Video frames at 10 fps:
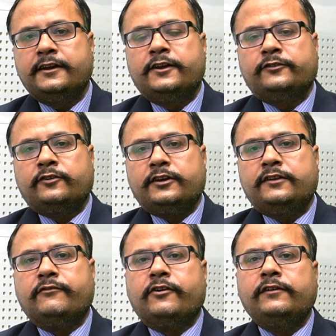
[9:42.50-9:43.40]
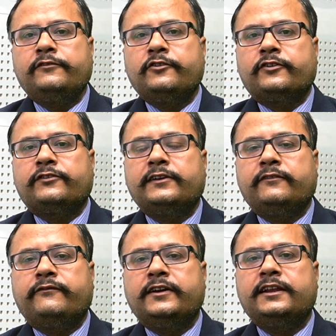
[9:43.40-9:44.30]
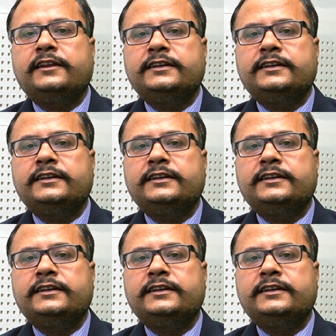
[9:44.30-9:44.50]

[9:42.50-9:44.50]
So involve yourself well